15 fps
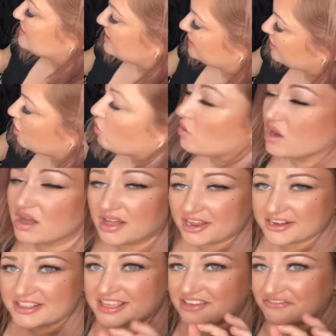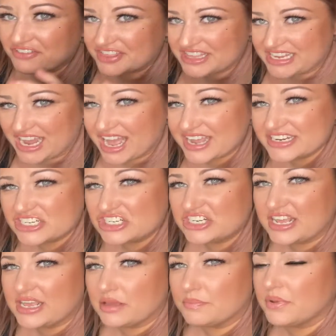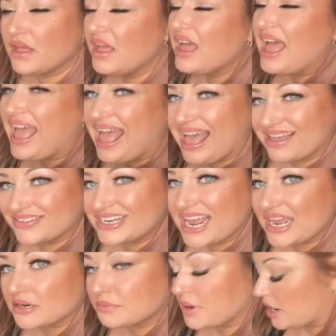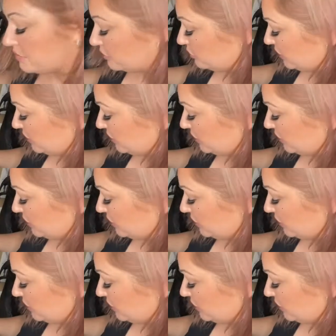go on, they fit the eye shape. Haven't had a problem with